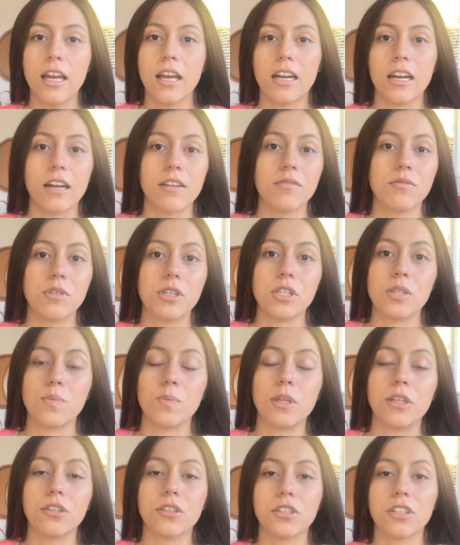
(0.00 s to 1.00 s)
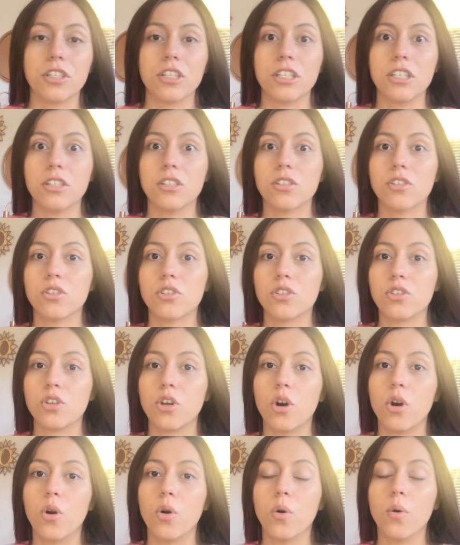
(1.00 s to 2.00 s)
I've just been learning
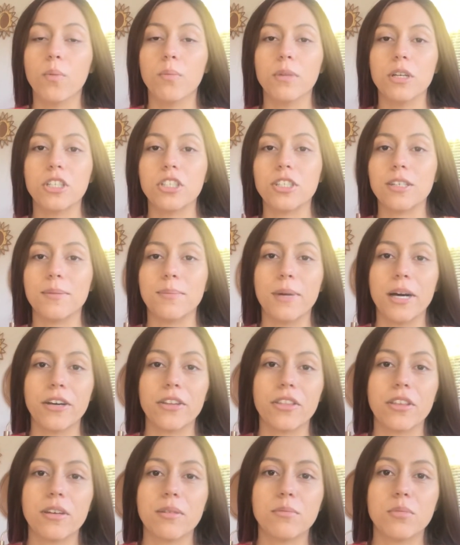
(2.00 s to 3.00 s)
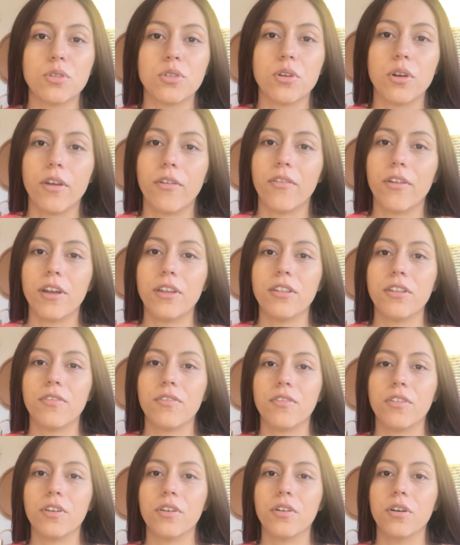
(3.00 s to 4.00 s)
so much about them. So I finally
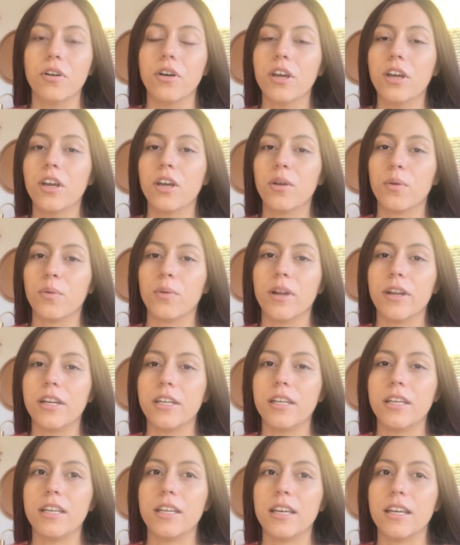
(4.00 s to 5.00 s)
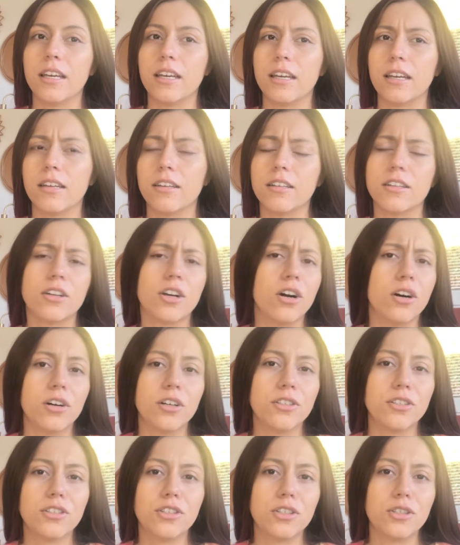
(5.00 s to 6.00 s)
feel ready and
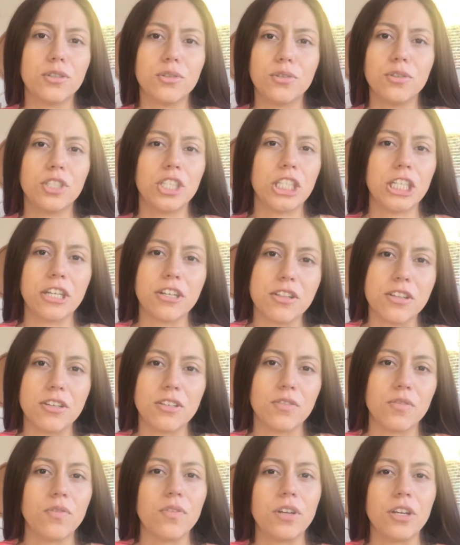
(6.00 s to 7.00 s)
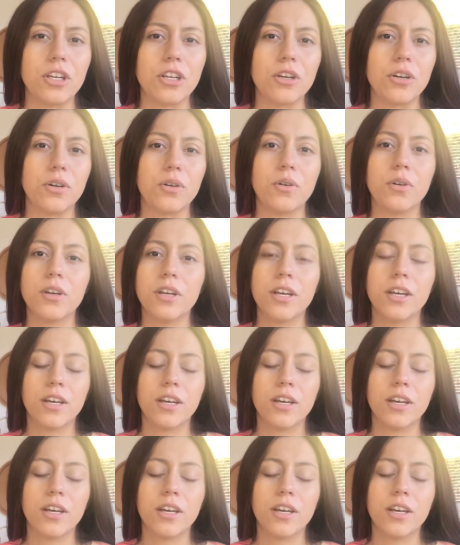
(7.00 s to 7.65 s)
called to share this video.